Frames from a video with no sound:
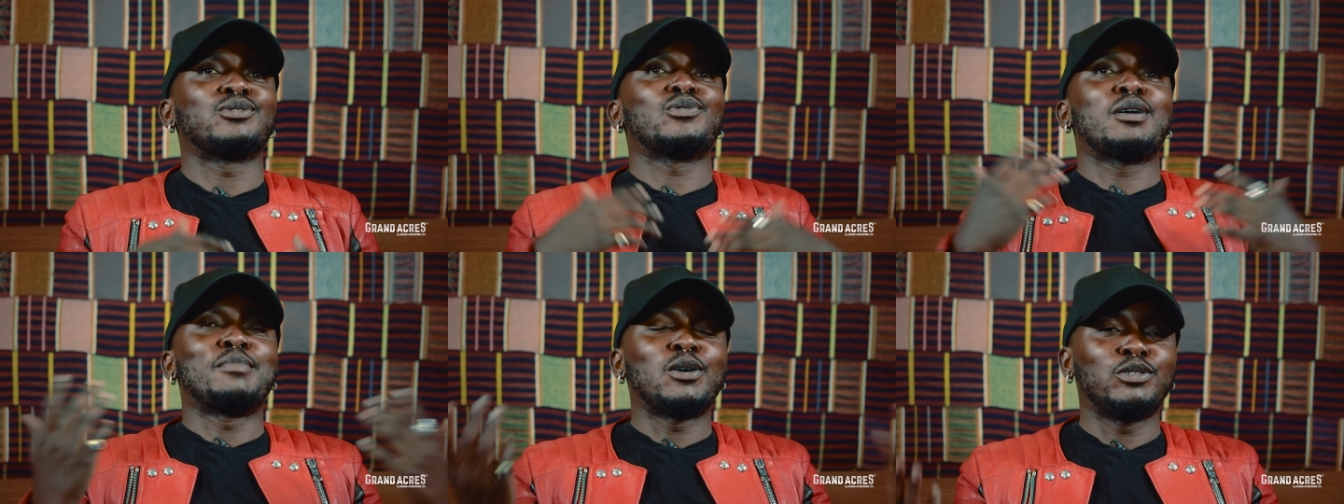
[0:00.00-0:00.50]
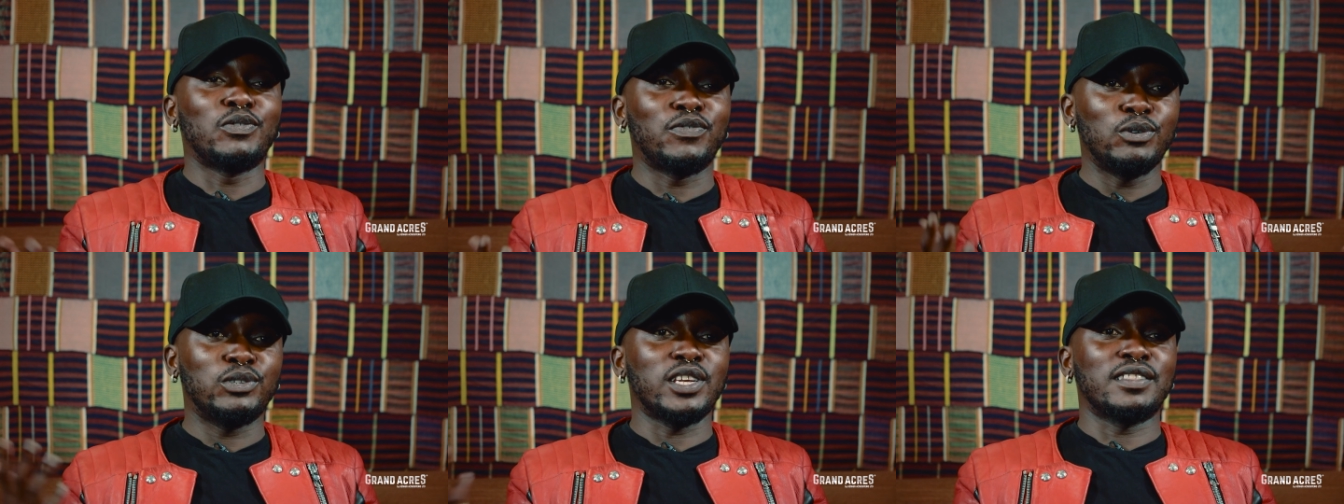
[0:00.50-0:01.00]
to you about your
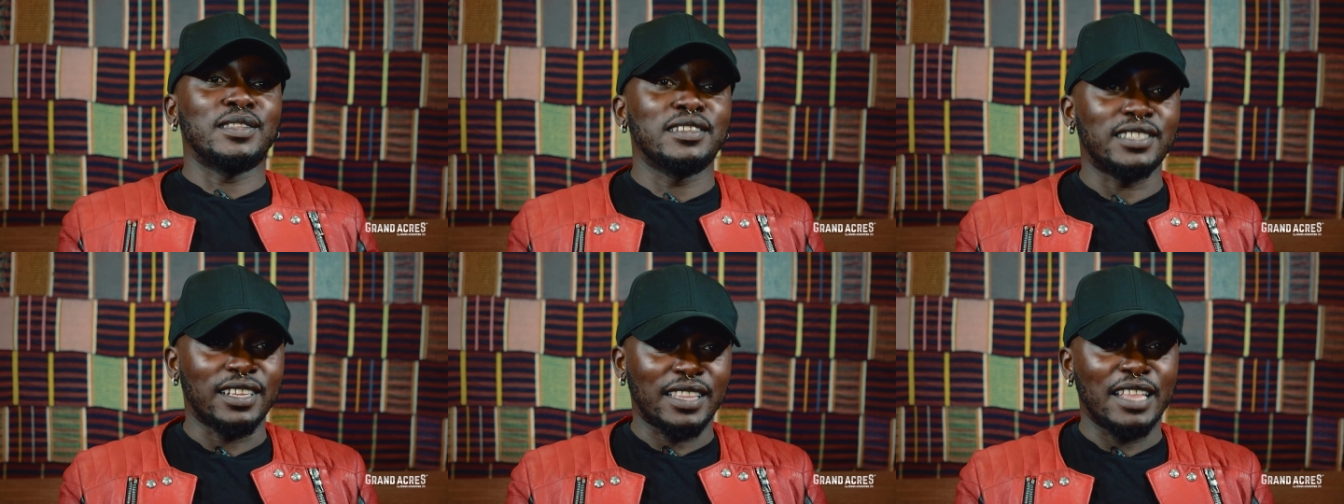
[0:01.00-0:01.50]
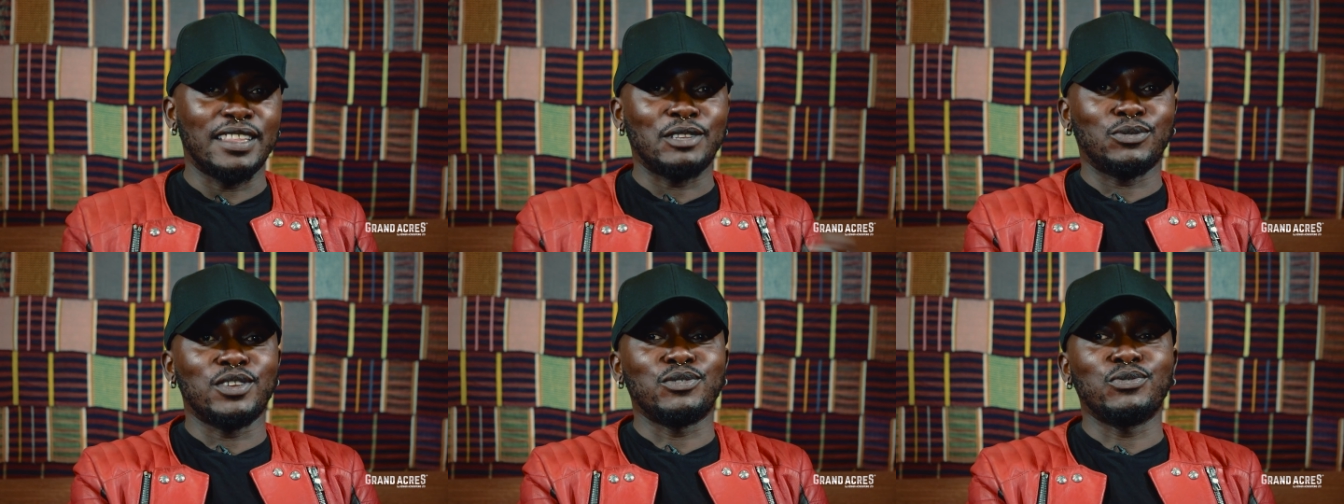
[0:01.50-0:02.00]
future and things like that.
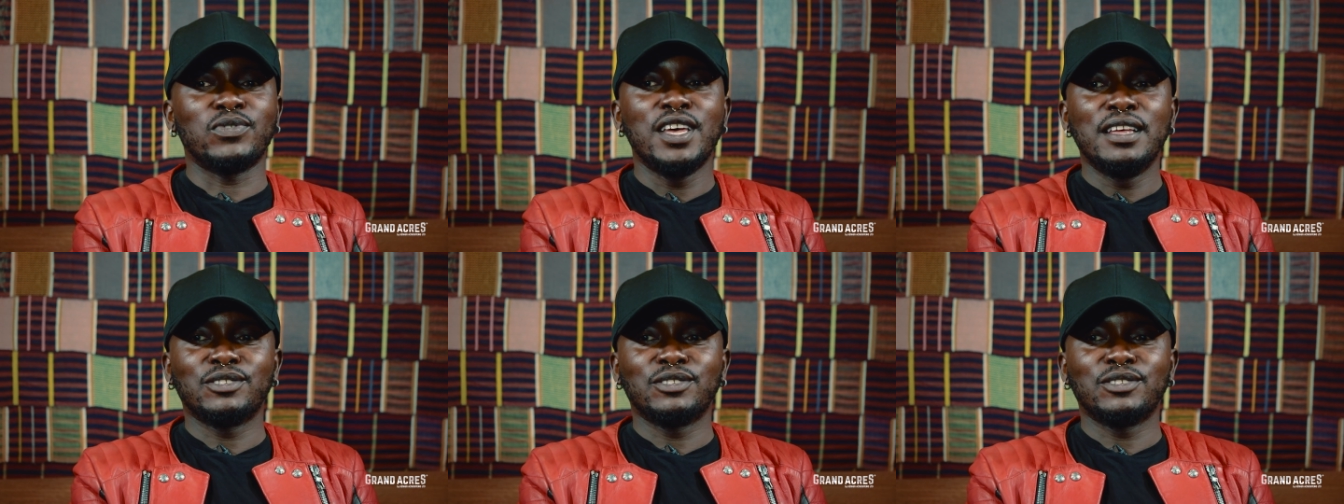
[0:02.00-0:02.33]
That's when